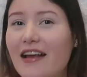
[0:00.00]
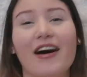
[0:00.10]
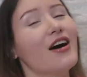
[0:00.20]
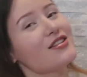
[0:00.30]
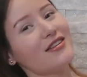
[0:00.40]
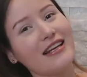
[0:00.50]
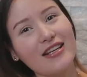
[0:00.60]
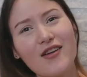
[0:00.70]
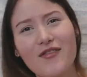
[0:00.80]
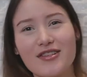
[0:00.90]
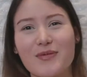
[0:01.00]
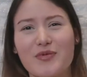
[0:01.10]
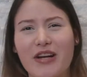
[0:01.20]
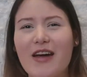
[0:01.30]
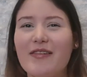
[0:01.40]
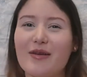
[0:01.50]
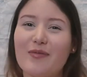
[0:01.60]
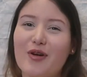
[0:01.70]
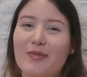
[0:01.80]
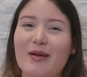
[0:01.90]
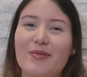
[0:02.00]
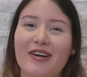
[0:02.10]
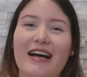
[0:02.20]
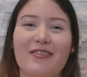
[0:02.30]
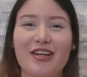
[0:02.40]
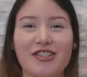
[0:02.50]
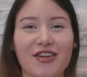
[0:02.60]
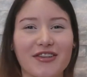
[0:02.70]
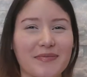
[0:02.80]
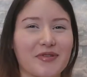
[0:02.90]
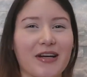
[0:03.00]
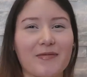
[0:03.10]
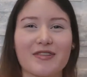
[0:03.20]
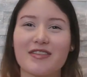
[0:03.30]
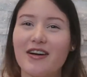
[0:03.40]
And also thank you for subscribing. More people have 130 subscribers.